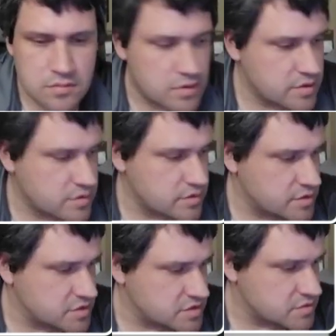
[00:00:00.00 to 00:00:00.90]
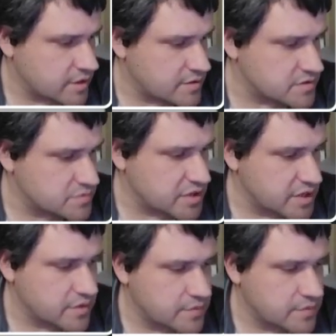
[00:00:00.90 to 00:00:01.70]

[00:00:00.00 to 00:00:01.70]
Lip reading: What is around me?